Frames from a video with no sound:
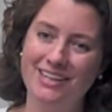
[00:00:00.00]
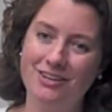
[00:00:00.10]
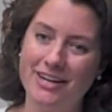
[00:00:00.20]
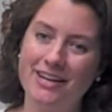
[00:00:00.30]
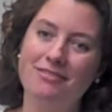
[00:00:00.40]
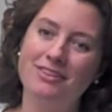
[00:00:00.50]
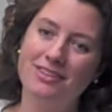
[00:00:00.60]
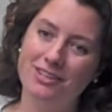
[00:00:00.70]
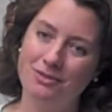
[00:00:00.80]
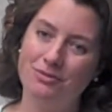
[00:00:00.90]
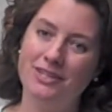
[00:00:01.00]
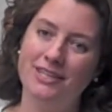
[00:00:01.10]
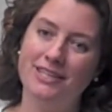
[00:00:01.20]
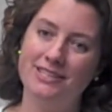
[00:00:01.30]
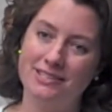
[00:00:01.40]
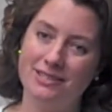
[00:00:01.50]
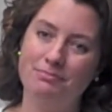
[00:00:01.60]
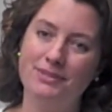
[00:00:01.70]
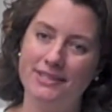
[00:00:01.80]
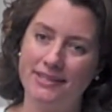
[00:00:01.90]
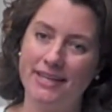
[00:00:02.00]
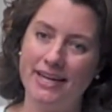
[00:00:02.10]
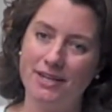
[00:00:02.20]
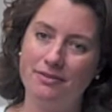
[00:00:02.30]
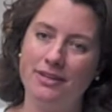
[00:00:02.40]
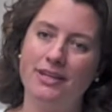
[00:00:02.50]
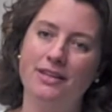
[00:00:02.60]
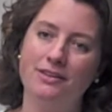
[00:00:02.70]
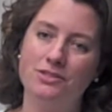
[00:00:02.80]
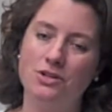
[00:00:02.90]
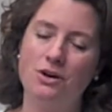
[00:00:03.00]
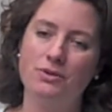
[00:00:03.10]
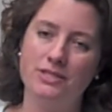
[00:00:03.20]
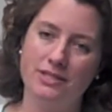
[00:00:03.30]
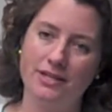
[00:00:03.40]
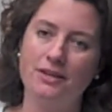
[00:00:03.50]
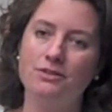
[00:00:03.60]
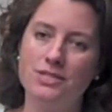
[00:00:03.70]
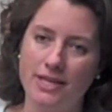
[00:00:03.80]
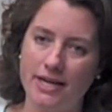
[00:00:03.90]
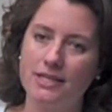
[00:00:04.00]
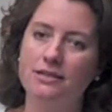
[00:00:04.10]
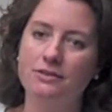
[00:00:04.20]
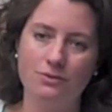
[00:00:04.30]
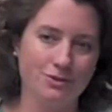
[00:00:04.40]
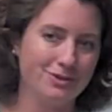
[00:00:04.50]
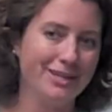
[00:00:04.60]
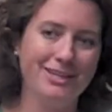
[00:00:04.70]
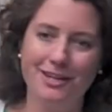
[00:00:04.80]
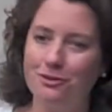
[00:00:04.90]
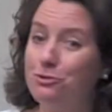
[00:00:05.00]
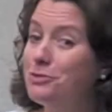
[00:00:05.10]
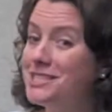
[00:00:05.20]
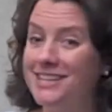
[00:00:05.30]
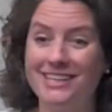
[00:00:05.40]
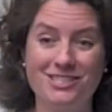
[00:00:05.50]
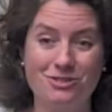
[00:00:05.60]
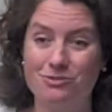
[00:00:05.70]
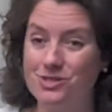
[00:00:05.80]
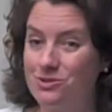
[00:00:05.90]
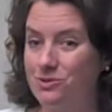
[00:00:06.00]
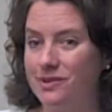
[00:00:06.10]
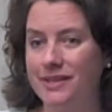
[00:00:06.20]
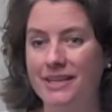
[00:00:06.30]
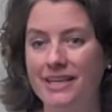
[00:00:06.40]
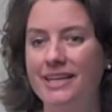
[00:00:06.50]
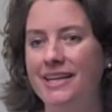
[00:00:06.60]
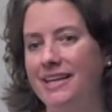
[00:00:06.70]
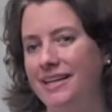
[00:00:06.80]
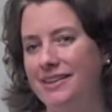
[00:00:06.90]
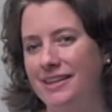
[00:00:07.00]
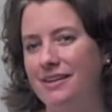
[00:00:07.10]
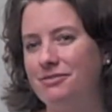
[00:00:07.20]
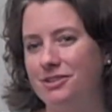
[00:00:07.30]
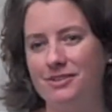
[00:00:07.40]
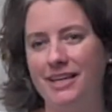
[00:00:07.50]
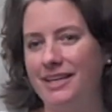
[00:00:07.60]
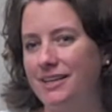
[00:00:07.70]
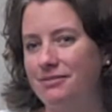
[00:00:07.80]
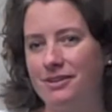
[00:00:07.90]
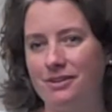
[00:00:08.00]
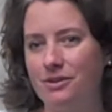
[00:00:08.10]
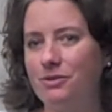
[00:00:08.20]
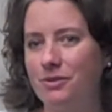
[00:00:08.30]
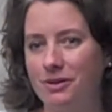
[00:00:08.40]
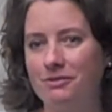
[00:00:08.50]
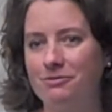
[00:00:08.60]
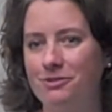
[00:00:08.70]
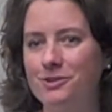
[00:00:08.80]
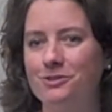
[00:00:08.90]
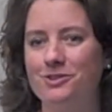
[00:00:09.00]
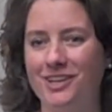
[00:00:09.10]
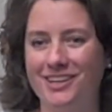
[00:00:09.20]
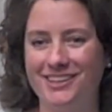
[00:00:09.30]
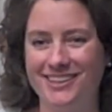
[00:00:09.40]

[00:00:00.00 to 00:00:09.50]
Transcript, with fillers: not everything you read is completely accurate and there's always another side or another three sides to a story. And I think I've learned that even going further along.